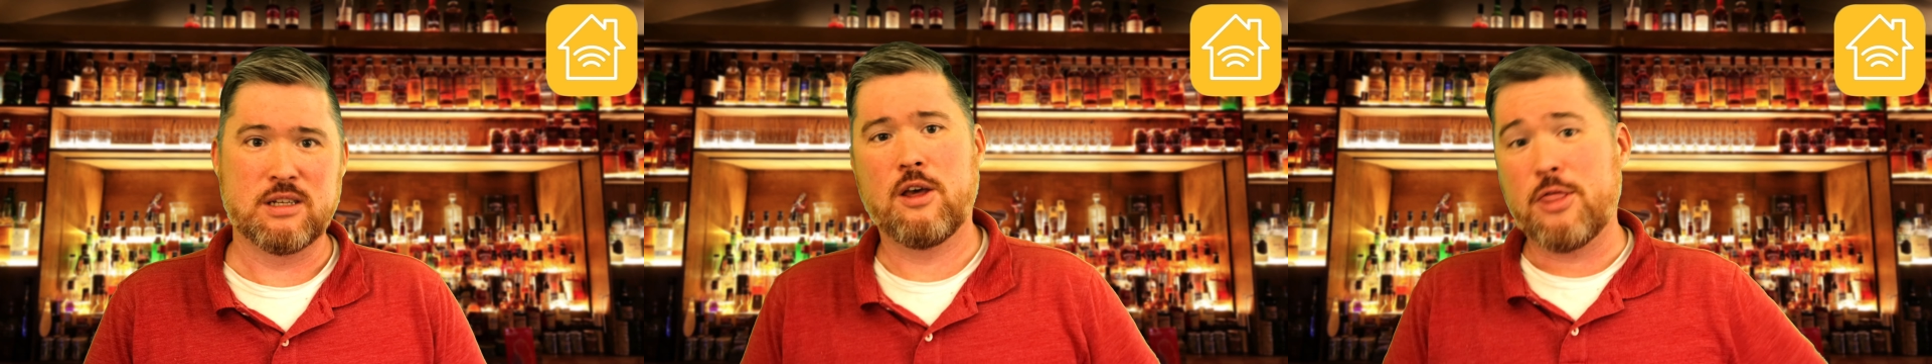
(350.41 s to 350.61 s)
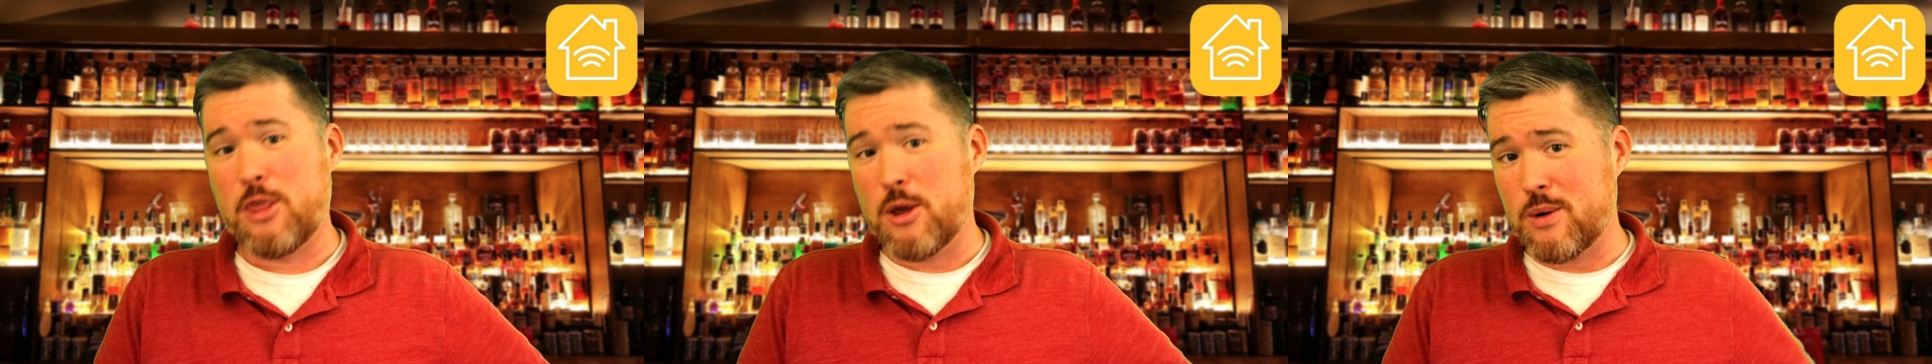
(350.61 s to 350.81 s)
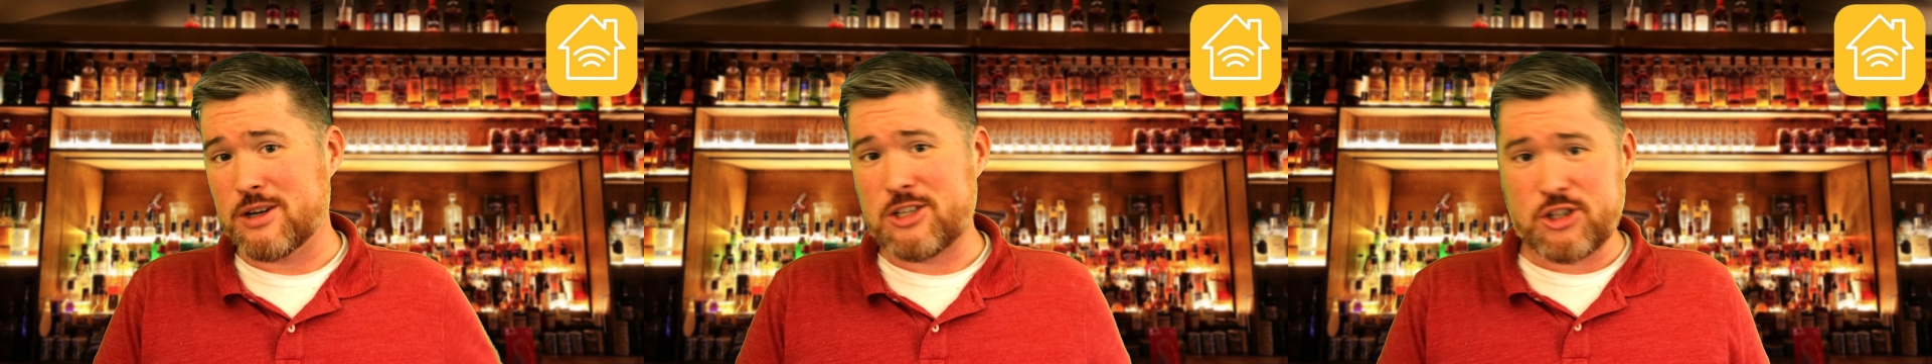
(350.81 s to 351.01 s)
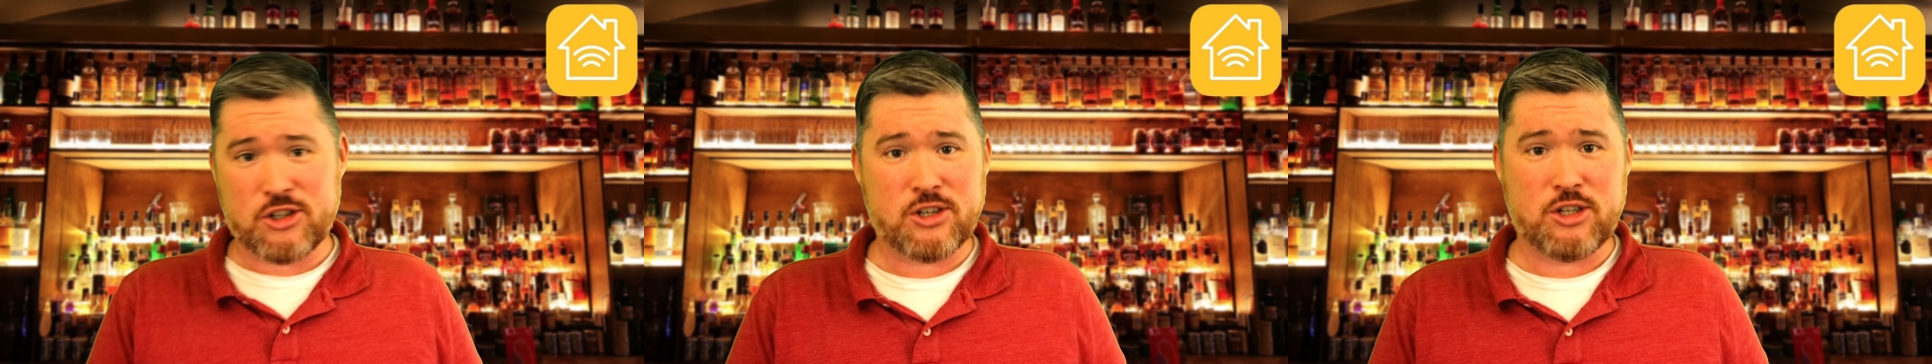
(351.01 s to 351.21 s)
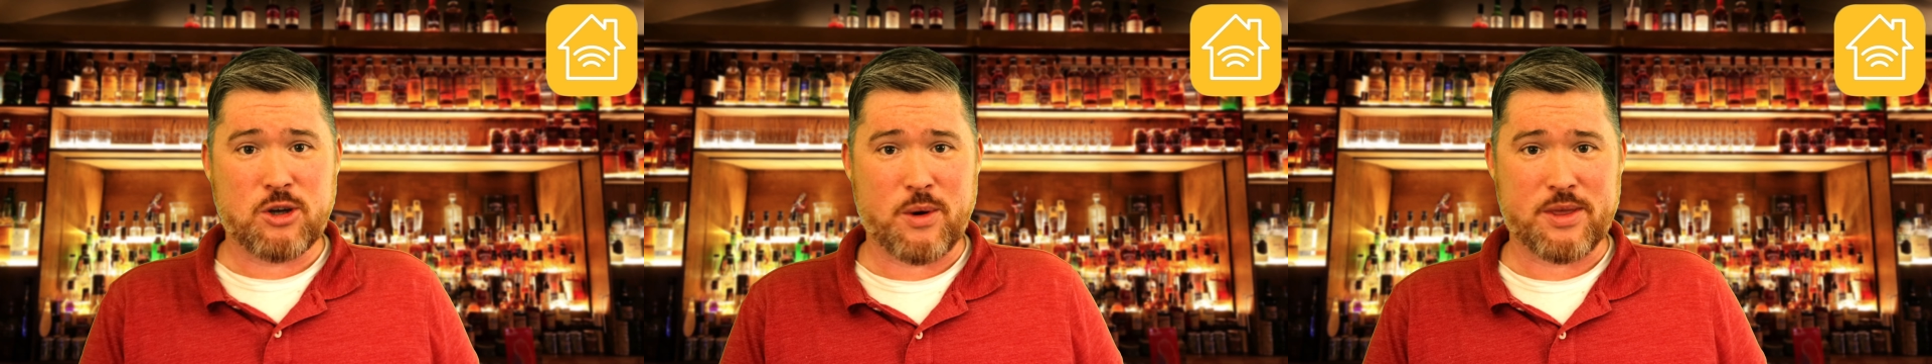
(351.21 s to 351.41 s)
Though it
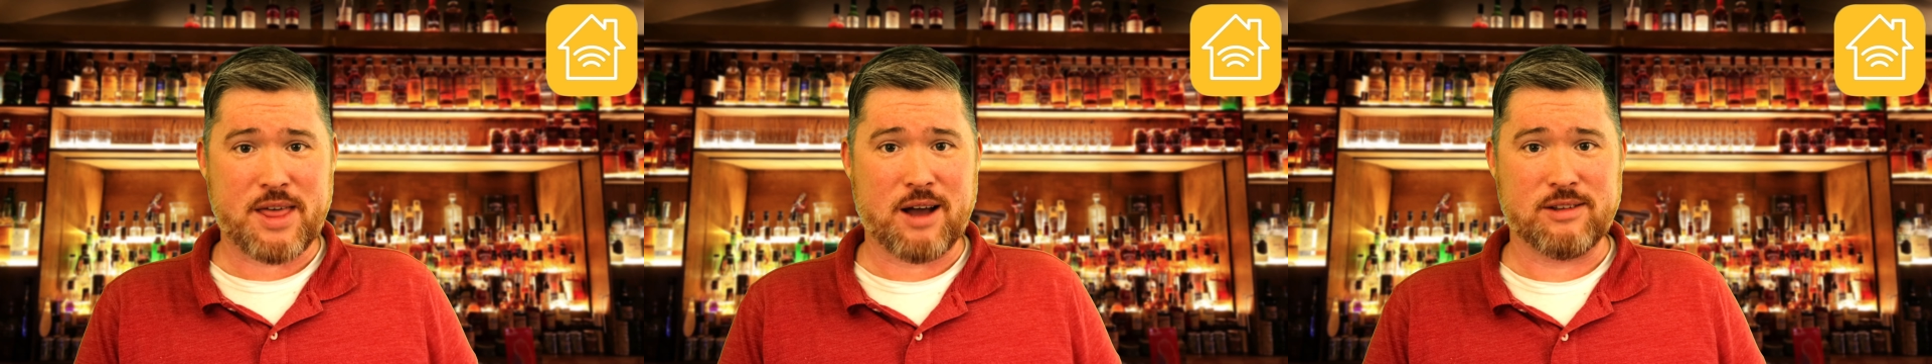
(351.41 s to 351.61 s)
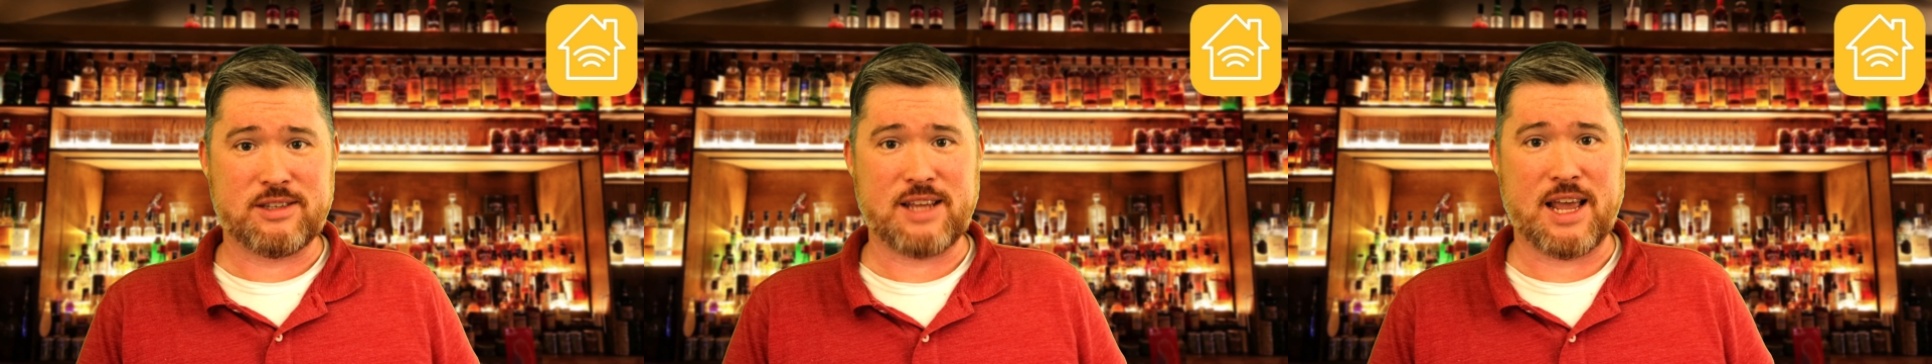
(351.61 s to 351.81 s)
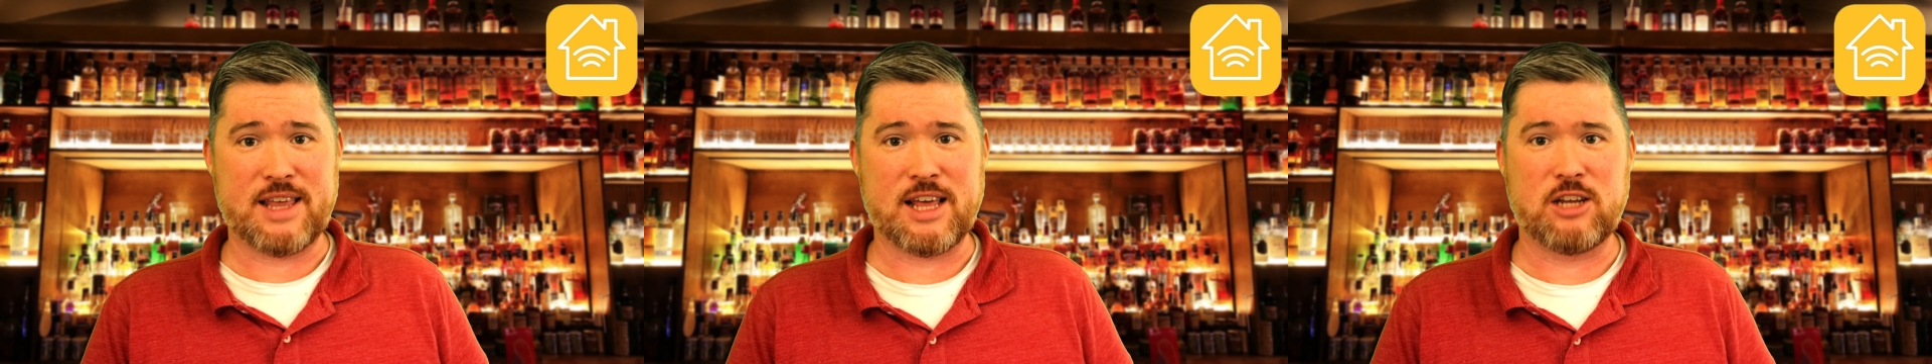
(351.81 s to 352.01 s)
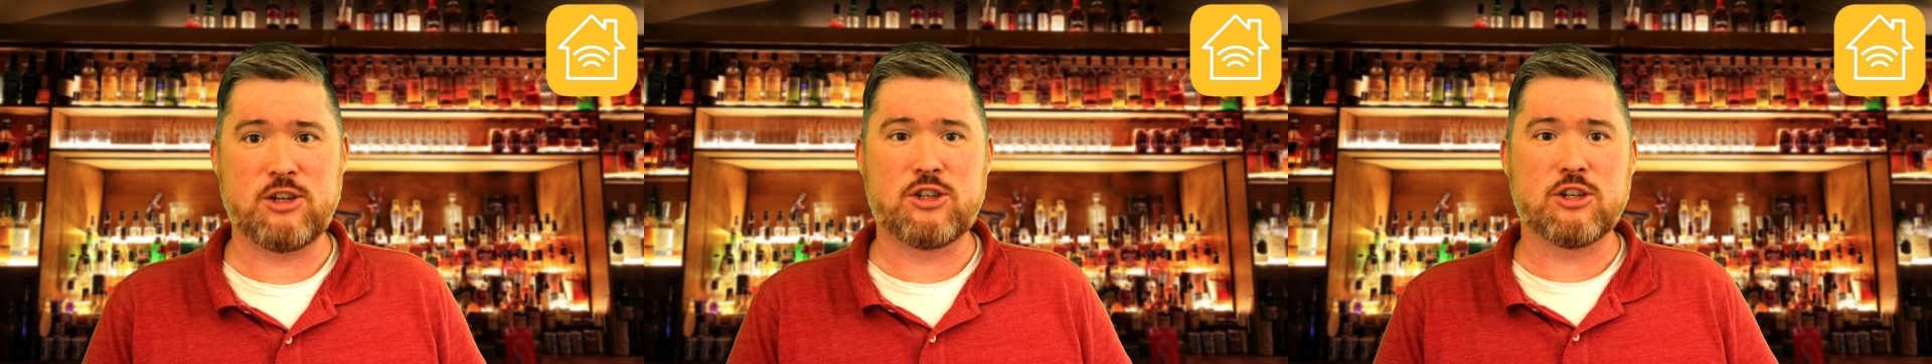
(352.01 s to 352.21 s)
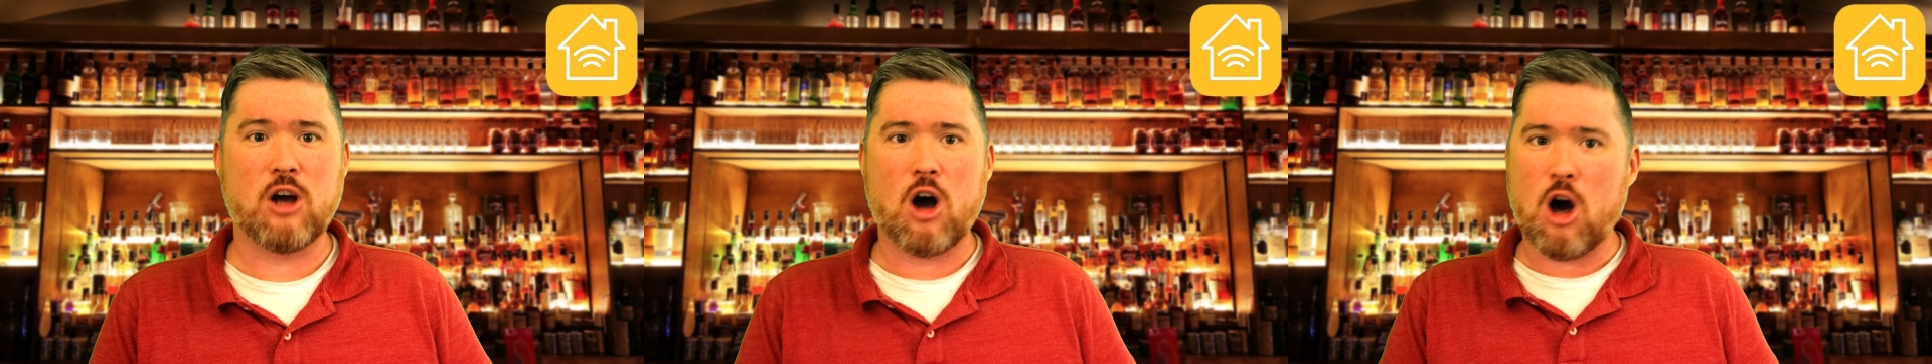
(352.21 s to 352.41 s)
should go without say that you
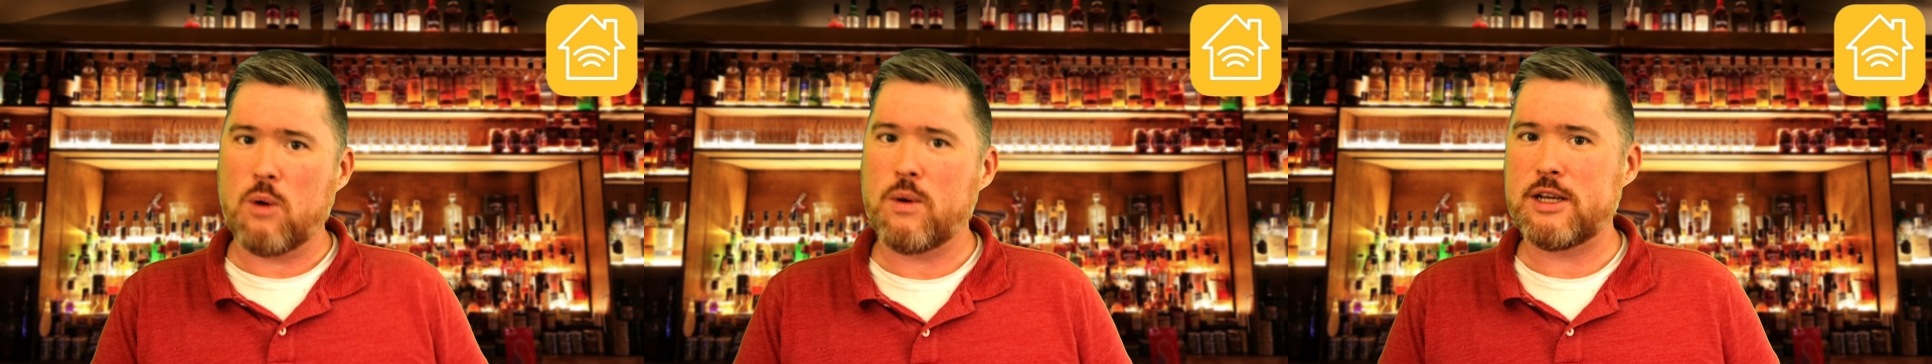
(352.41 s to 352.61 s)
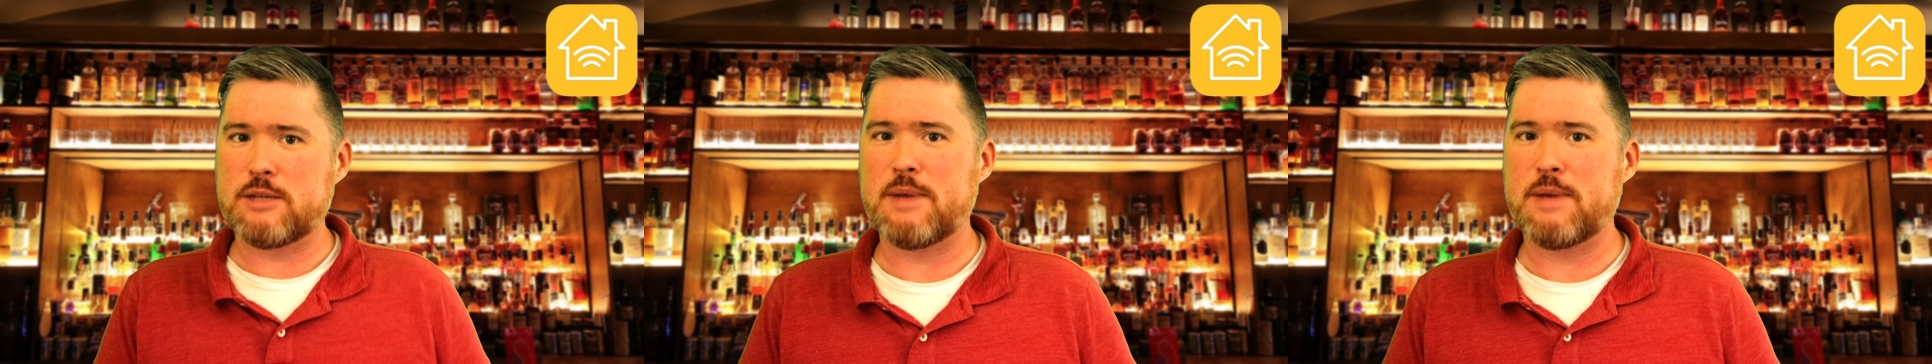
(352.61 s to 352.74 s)
should always